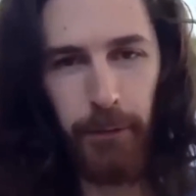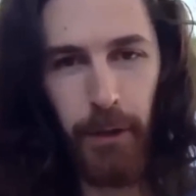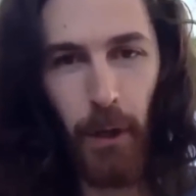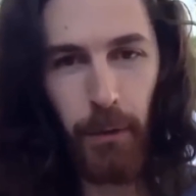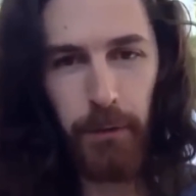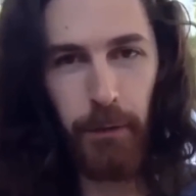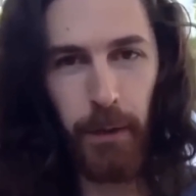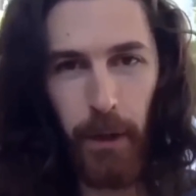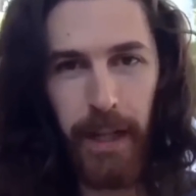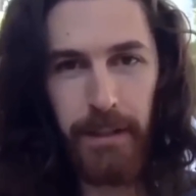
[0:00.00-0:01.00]
note for the
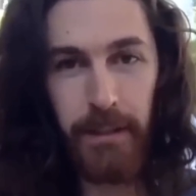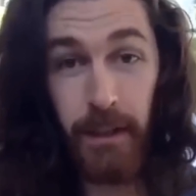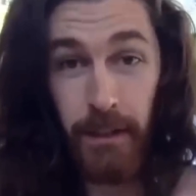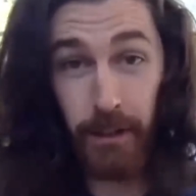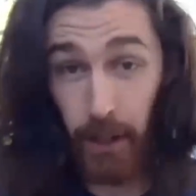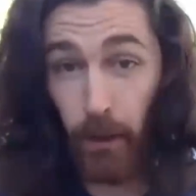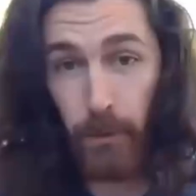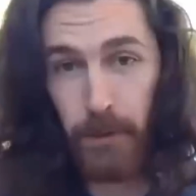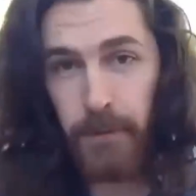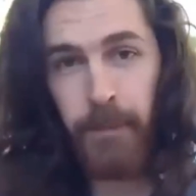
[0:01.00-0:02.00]
brain to
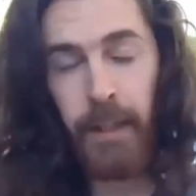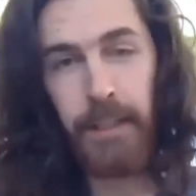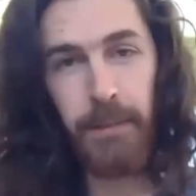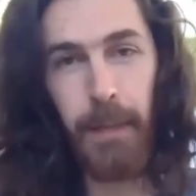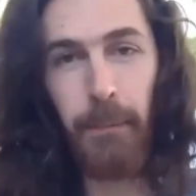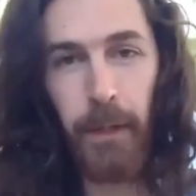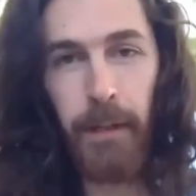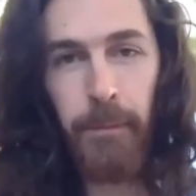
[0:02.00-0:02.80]
code into memory